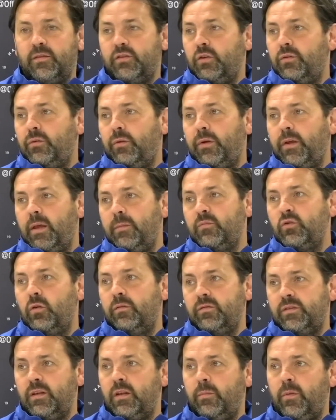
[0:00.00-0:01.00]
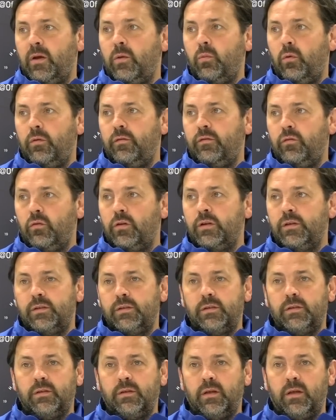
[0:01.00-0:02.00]
Sunderland game is obviously the big one for
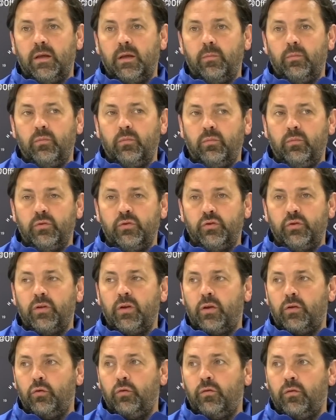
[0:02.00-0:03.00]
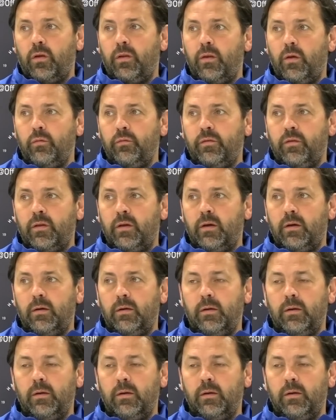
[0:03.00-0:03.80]
us. We should get a good turnout for that.